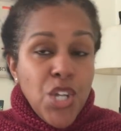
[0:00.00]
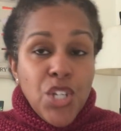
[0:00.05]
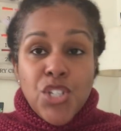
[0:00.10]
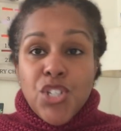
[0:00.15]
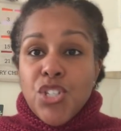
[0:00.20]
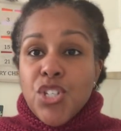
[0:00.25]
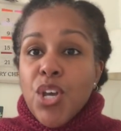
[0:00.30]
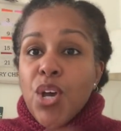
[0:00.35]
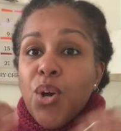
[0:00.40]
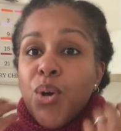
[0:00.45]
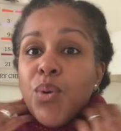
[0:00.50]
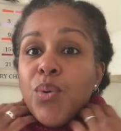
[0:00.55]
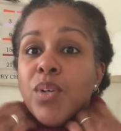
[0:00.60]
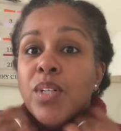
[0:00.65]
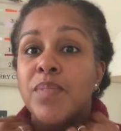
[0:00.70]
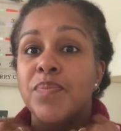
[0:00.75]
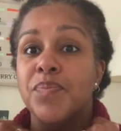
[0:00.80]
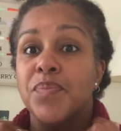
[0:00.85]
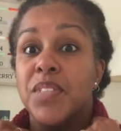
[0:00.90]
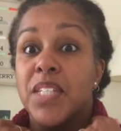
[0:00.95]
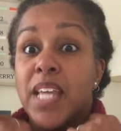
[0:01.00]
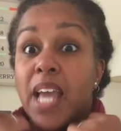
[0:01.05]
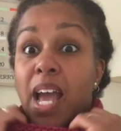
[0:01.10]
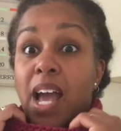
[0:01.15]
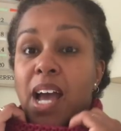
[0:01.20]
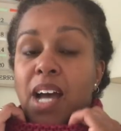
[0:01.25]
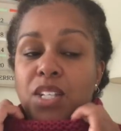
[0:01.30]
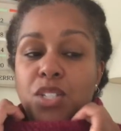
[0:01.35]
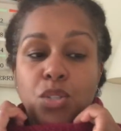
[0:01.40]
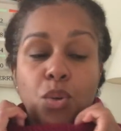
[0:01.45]
So
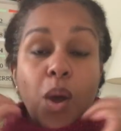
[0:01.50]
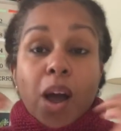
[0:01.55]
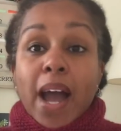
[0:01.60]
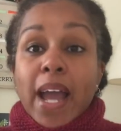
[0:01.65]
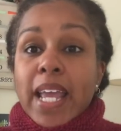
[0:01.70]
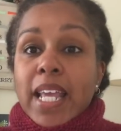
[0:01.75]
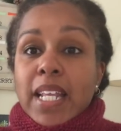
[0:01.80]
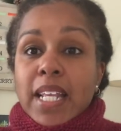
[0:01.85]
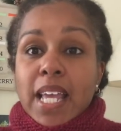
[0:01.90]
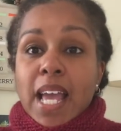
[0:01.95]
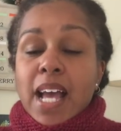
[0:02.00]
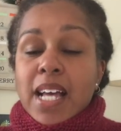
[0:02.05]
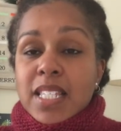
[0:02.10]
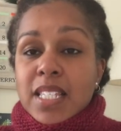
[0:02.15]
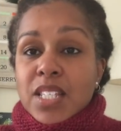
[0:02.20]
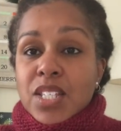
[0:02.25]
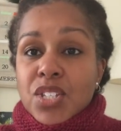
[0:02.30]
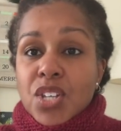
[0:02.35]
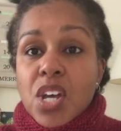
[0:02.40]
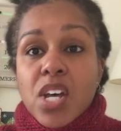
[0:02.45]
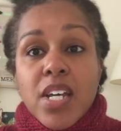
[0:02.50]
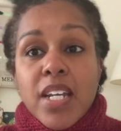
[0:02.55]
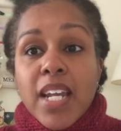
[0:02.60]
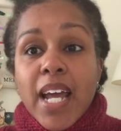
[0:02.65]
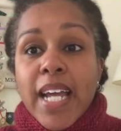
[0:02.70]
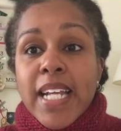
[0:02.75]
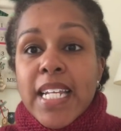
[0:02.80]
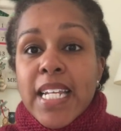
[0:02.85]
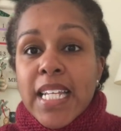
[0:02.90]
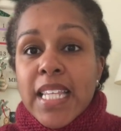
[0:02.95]
yeah, so I cast this on,
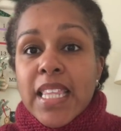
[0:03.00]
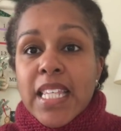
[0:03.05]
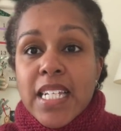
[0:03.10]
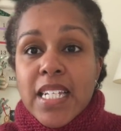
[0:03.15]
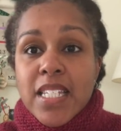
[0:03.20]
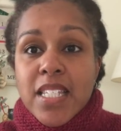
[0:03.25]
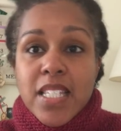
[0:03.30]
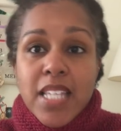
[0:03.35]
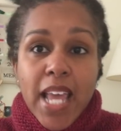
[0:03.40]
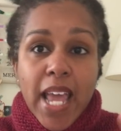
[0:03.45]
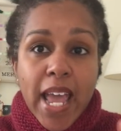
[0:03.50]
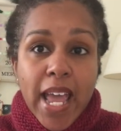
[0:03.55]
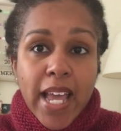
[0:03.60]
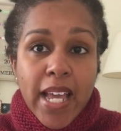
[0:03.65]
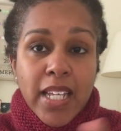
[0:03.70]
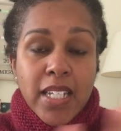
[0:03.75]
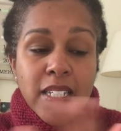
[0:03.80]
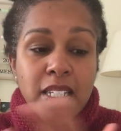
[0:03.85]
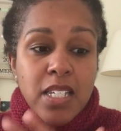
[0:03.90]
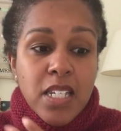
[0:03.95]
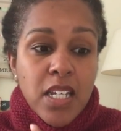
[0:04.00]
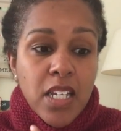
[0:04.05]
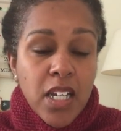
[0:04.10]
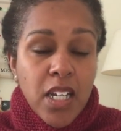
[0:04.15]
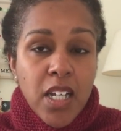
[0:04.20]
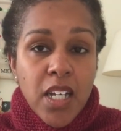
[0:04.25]
I knit this, and